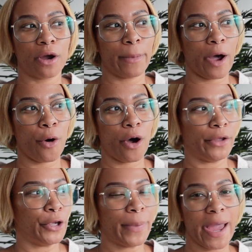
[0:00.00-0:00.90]
about
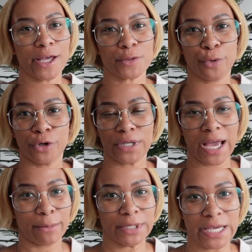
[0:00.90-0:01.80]
your passport
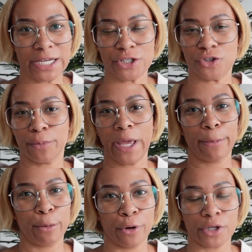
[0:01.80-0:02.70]
documentations or
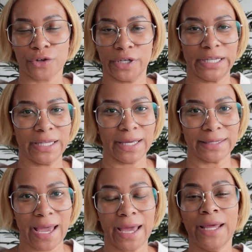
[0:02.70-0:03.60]
paperwork or anything like
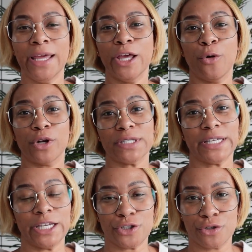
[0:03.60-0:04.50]
that in order to
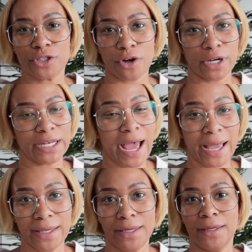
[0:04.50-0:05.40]
get you started,
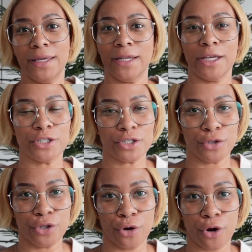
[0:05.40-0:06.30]
i.e. getting into
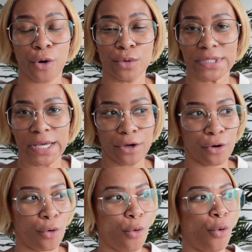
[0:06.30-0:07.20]
your
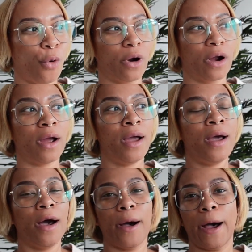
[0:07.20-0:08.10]
hotel or
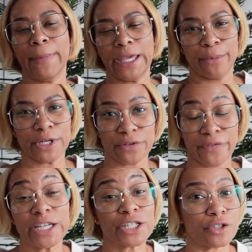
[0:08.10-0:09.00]
making
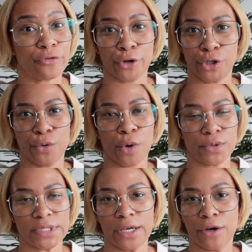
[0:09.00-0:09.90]
reservations for a new
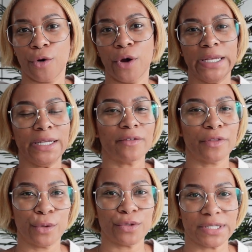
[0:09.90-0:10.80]
hotel. Any of
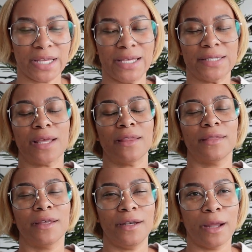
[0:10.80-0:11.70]
those things,
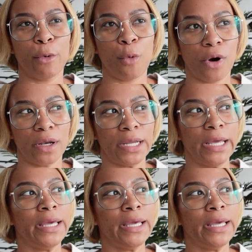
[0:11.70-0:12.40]
the number one